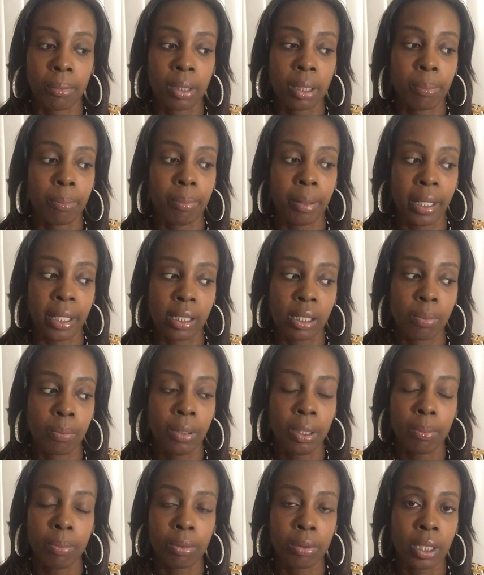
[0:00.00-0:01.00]
of the best
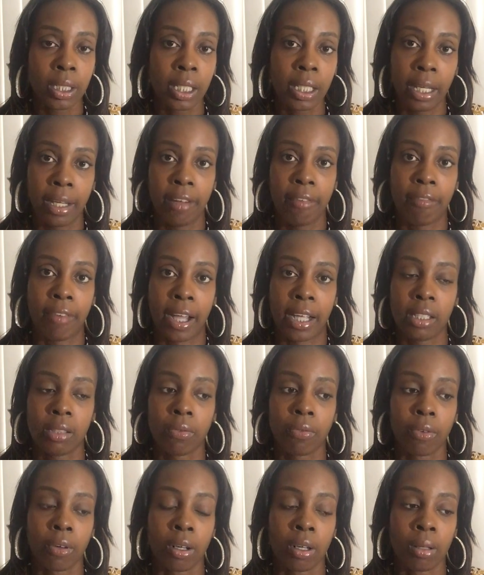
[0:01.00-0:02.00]
people to get advice
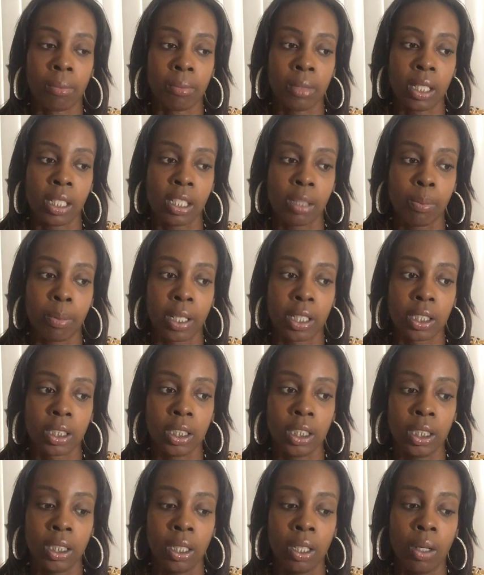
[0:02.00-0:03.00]
from,
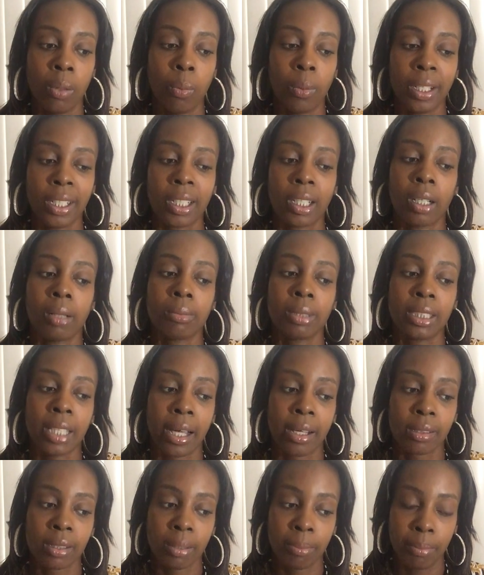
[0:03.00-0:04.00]
especially when it comes
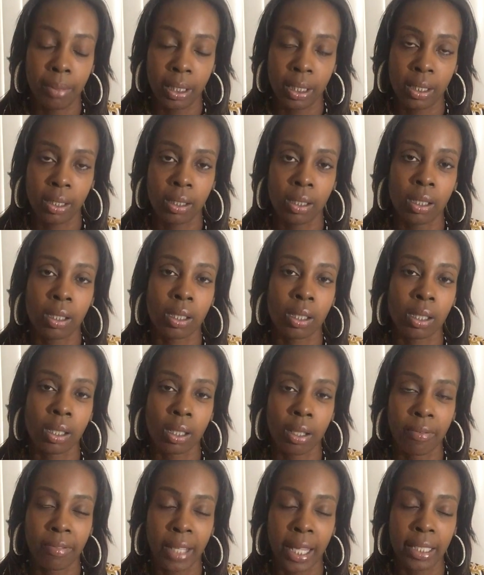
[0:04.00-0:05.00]
down to business and
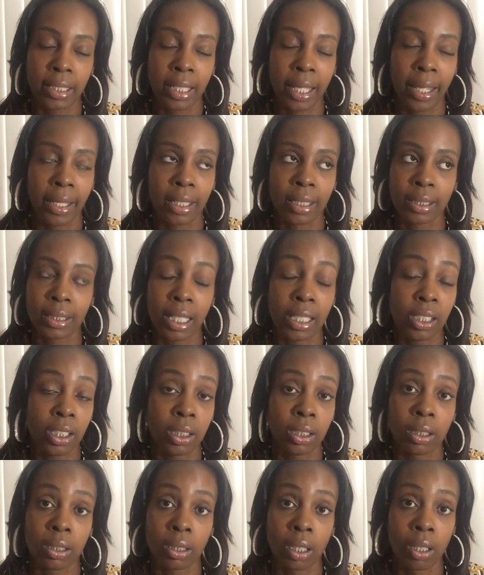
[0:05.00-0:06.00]
stuff like that, because they
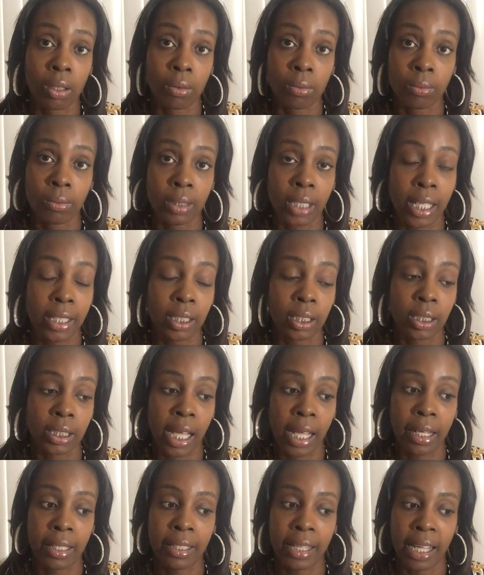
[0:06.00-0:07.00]
just know. They just
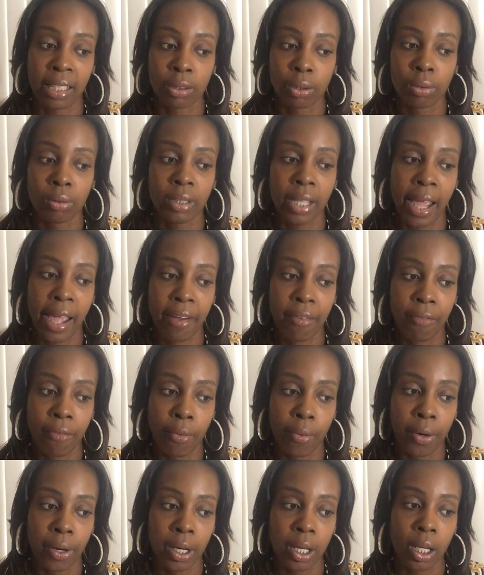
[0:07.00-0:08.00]
got a natural knack
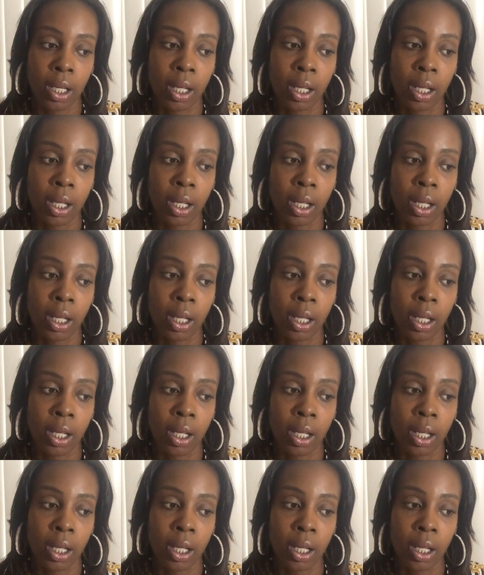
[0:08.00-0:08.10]
for it.